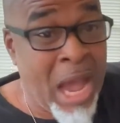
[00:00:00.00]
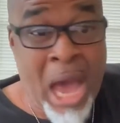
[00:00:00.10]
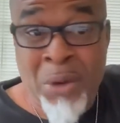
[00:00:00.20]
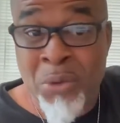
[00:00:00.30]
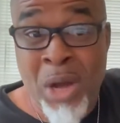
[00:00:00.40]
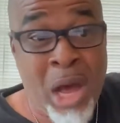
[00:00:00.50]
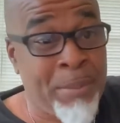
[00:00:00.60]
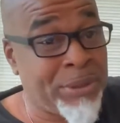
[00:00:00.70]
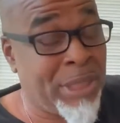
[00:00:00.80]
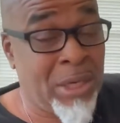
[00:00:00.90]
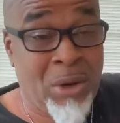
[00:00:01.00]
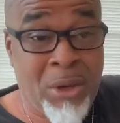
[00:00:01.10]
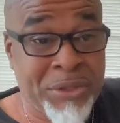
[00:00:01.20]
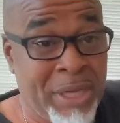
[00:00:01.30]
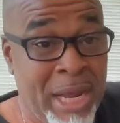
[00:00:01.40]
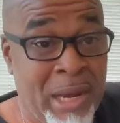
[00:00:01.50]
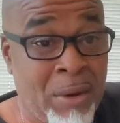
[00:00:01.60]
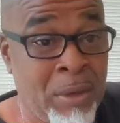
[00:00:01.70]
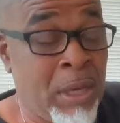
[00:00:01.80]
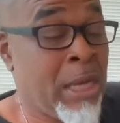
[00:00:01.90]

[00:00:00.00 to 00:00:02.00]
I don't know how much they cost now.